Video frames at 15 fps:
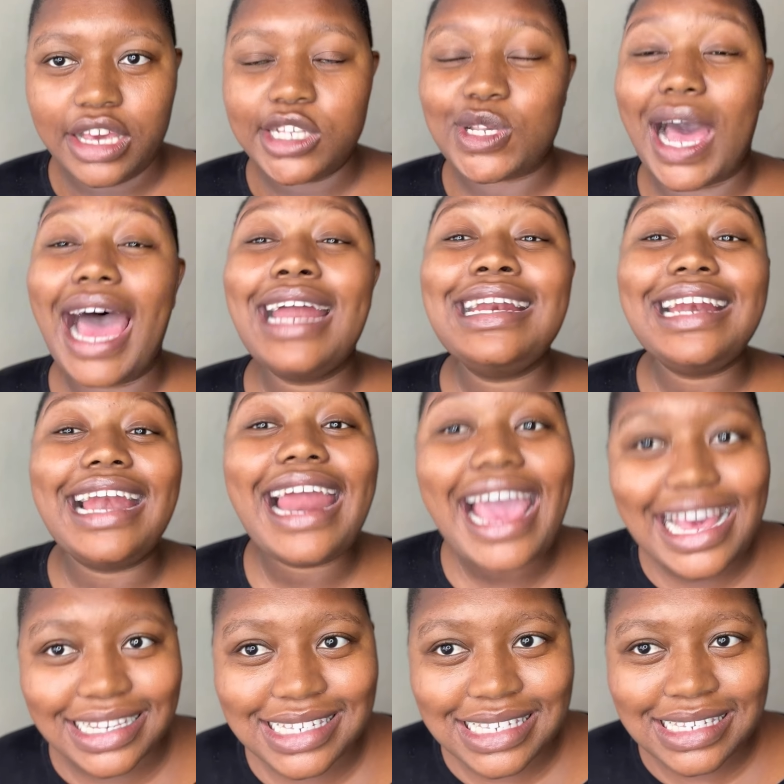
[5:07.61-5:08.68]
So
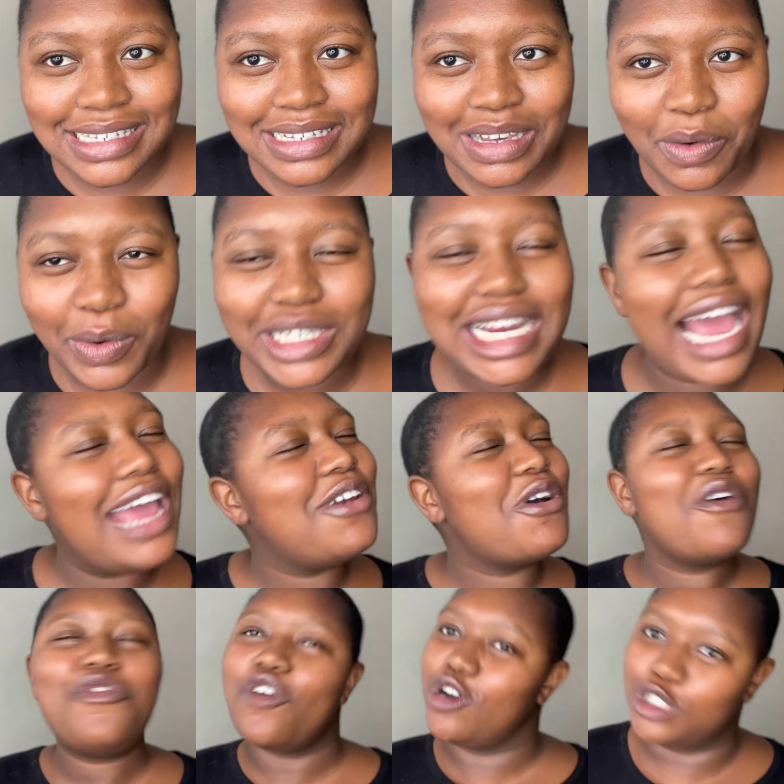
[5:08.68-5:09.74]
unless which I
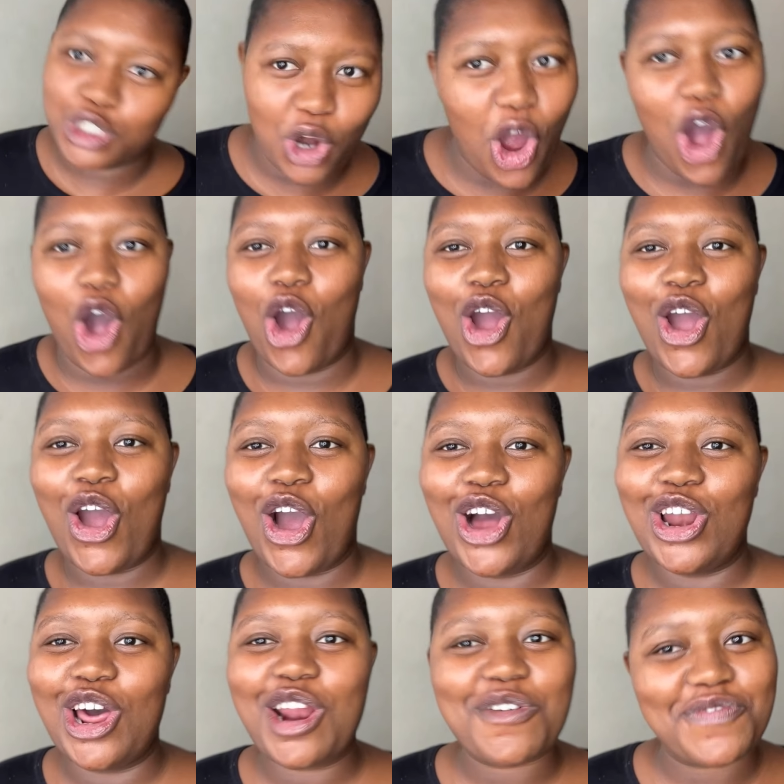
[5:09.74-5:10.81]
know for sure a
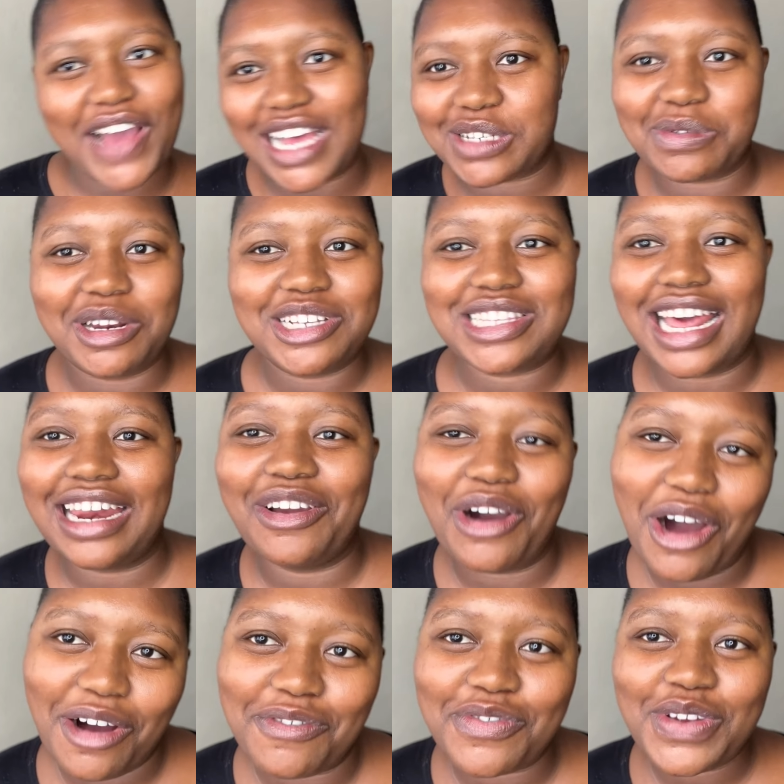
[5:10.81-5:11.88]
lot of us when are starting
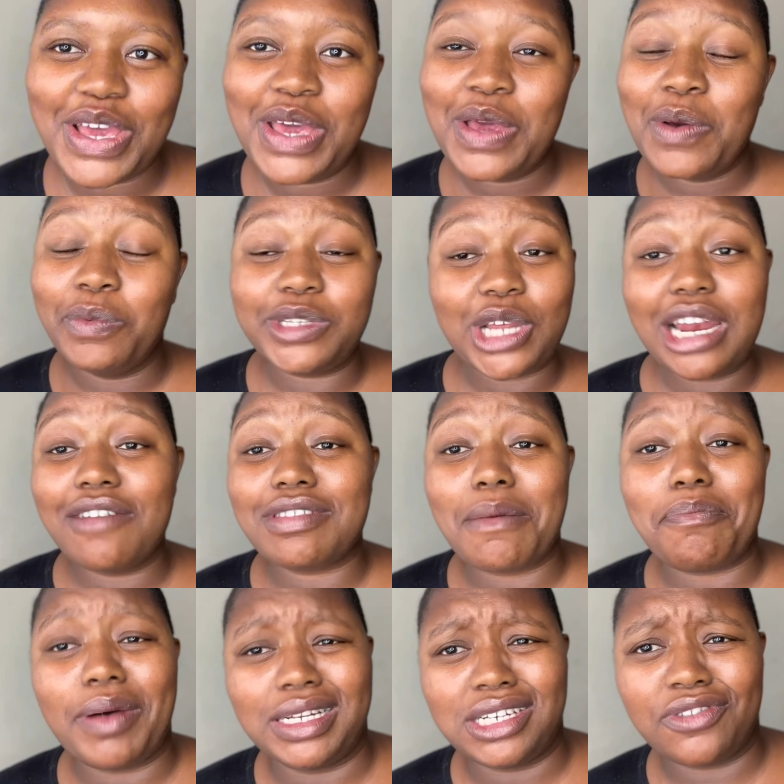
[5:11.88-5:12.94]
off, we don't have
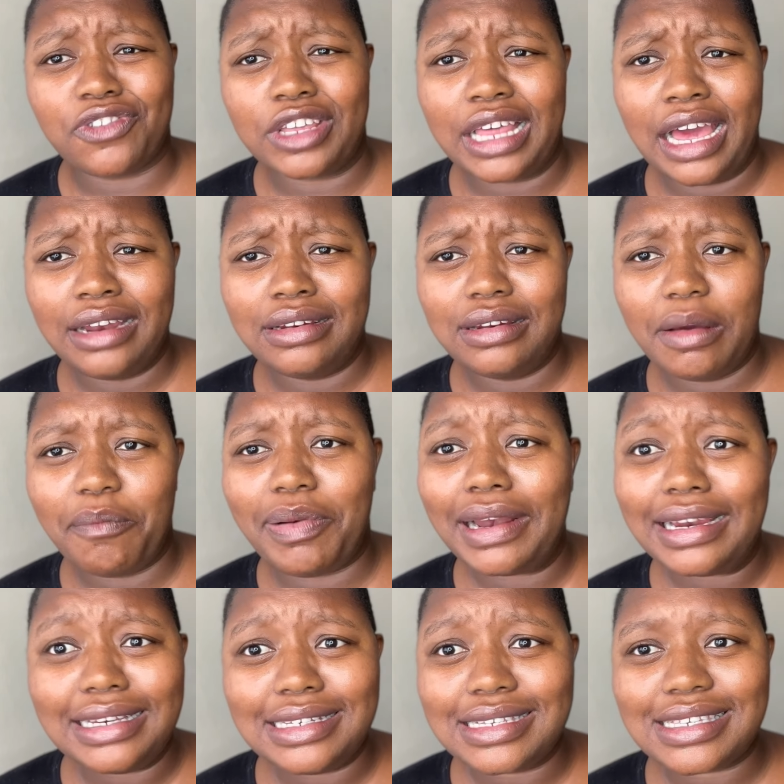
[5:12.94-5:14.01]
the budget for that
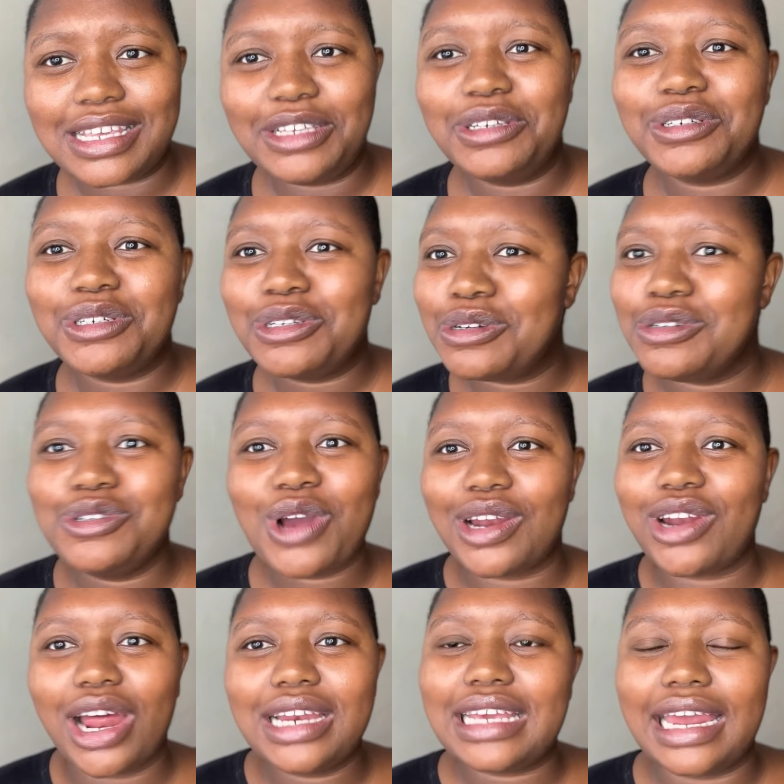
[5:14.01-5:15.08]
please, you, you, are
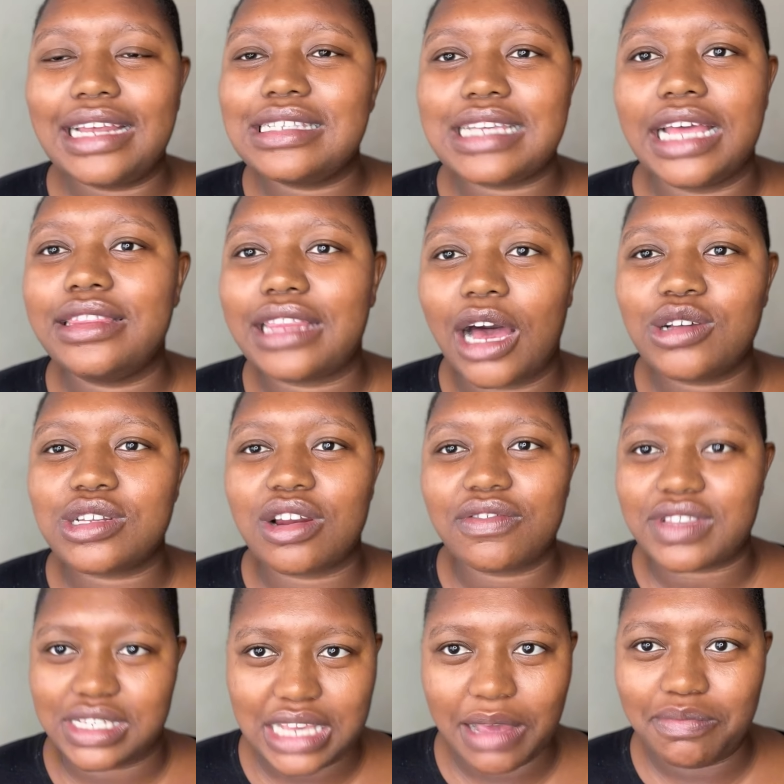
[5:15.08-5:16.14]
not getting 10,000 of
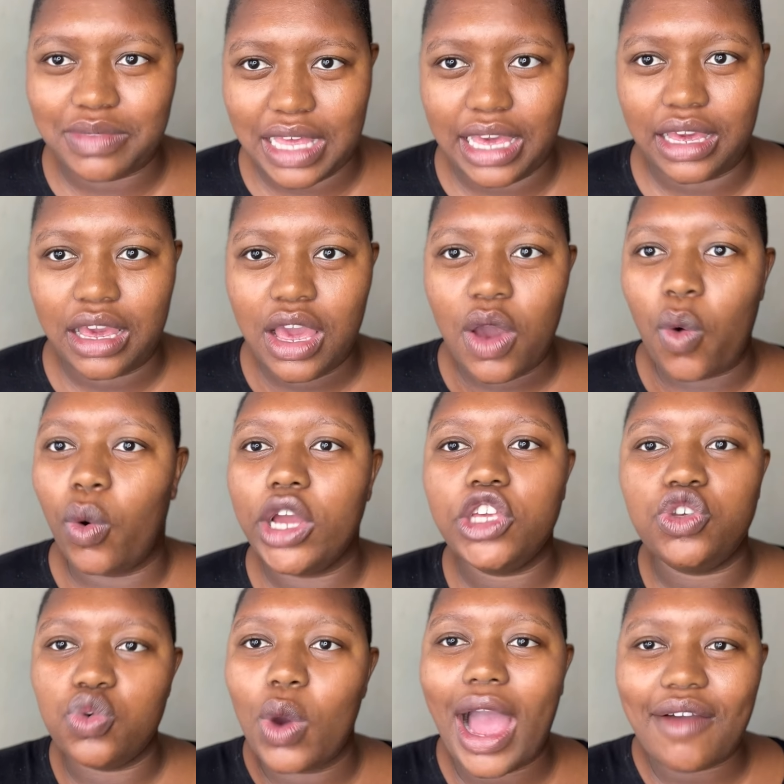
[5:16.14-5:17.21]
the same thing when
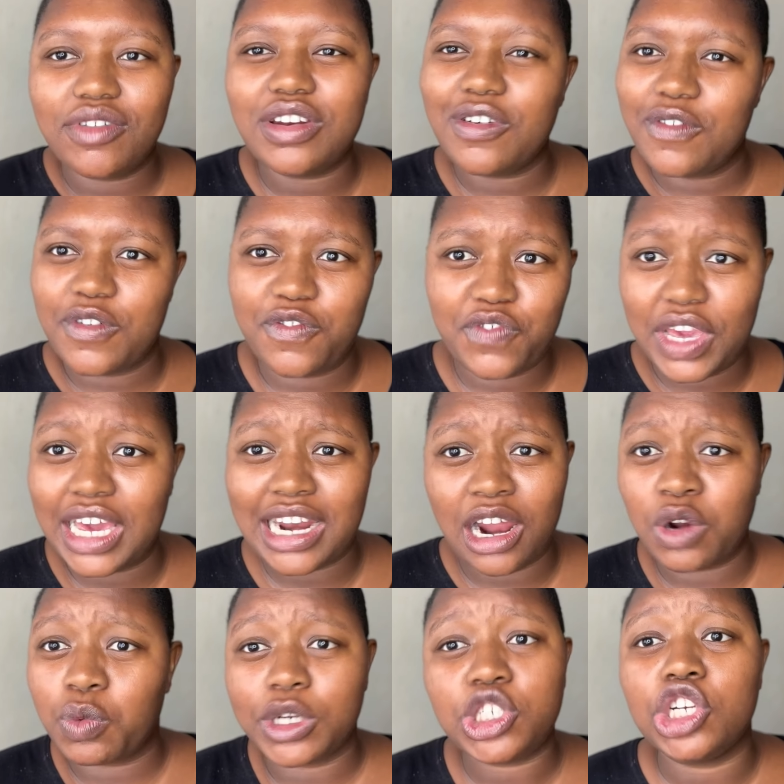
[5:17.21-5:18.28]
you haven't even figured
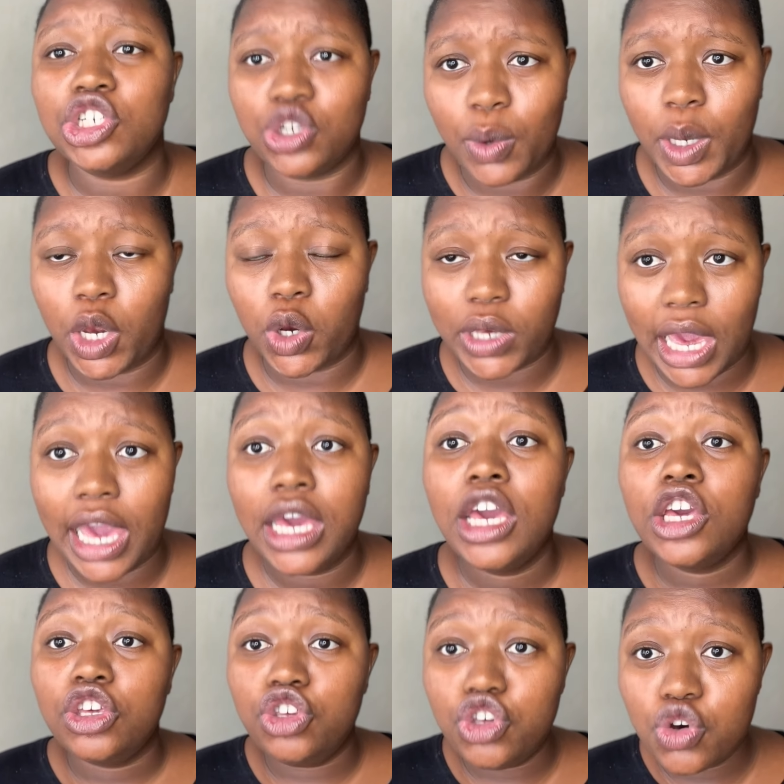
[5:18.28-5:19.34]
out what you're doing, okay?
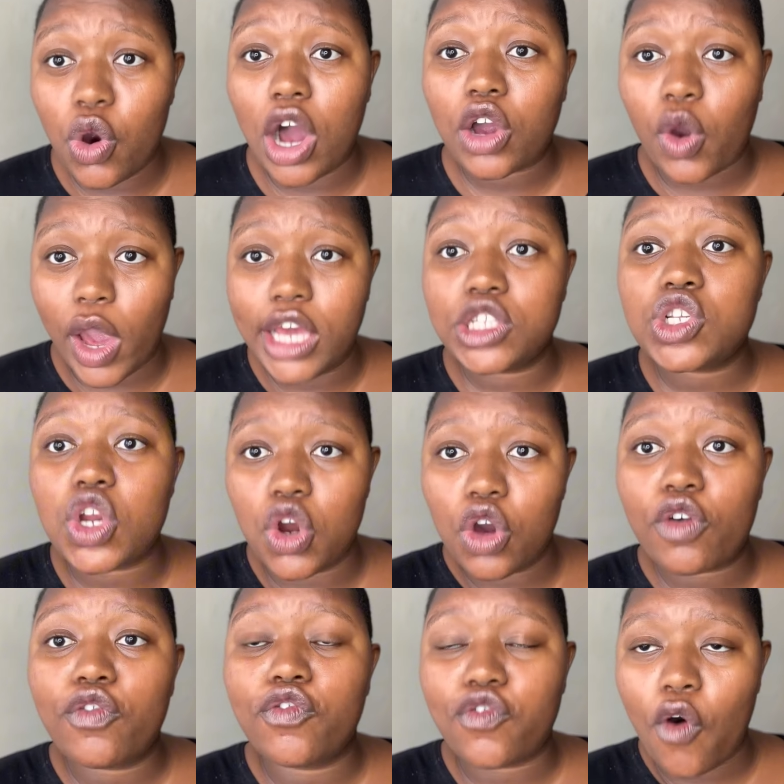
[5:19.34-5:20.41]
You are going to
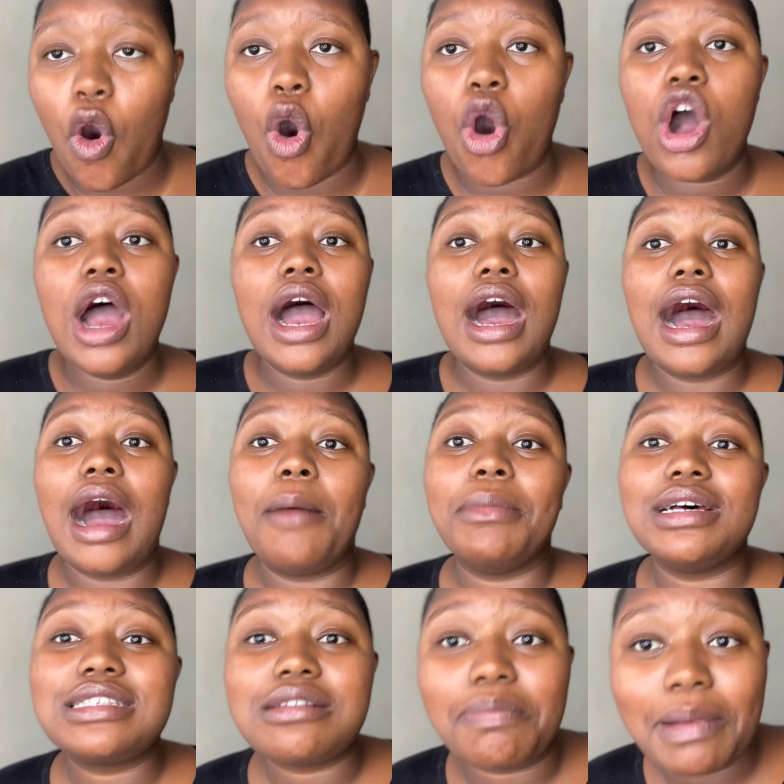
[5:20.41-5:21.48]
look for um,
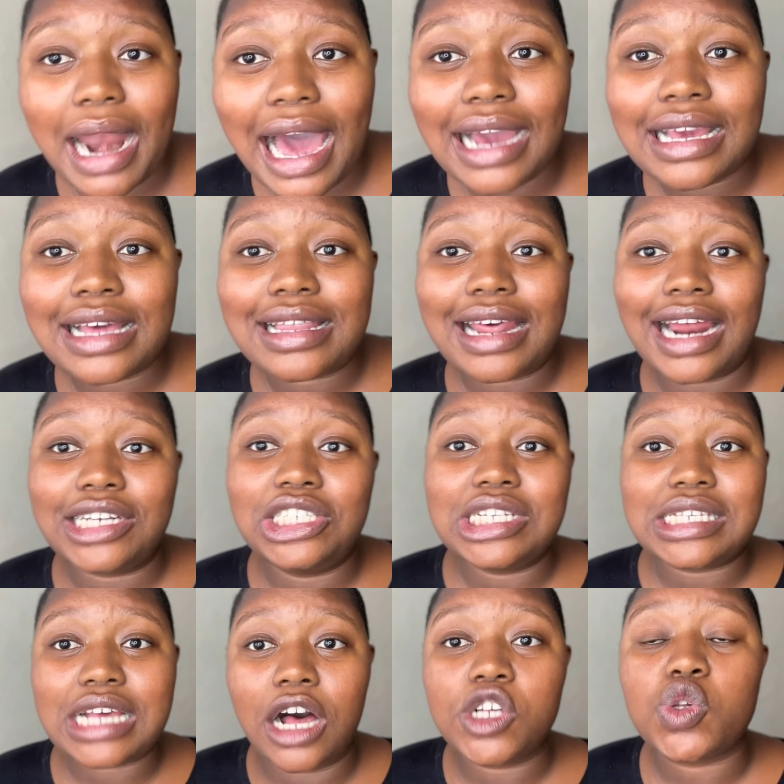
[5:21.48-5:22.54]
a supplier that actually
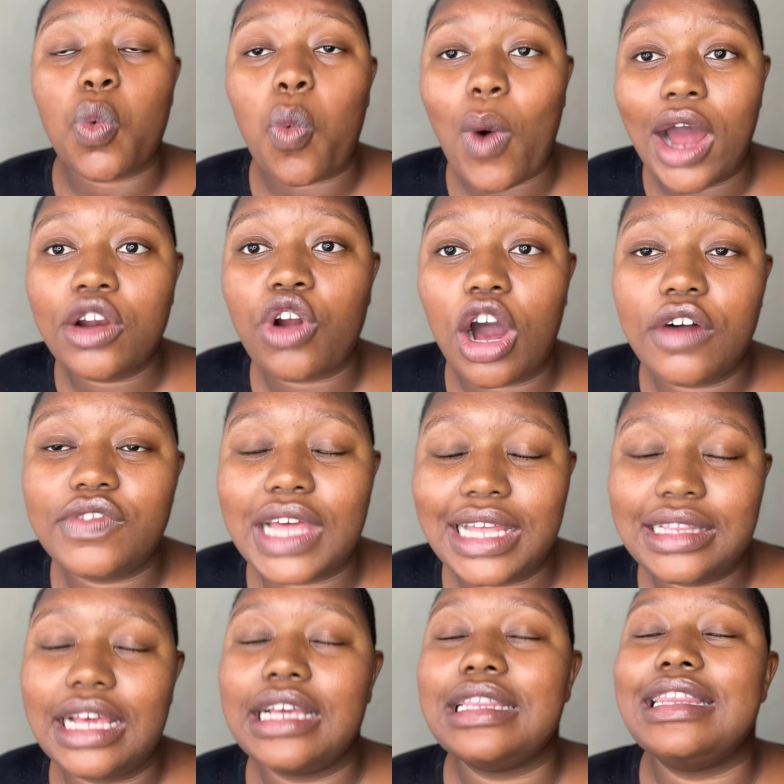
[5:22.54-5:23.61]
sells one of
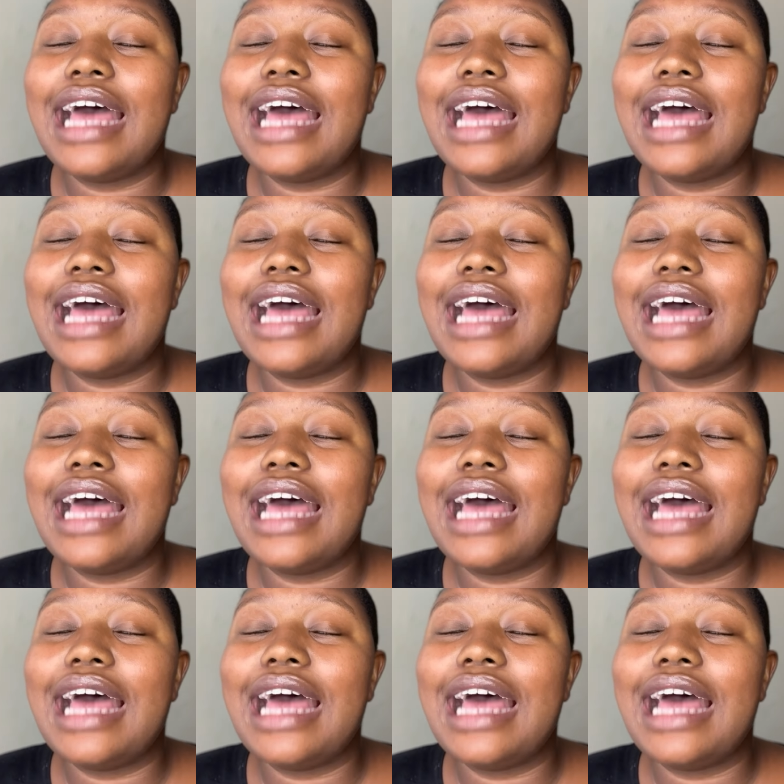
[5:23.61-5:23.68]
that thing.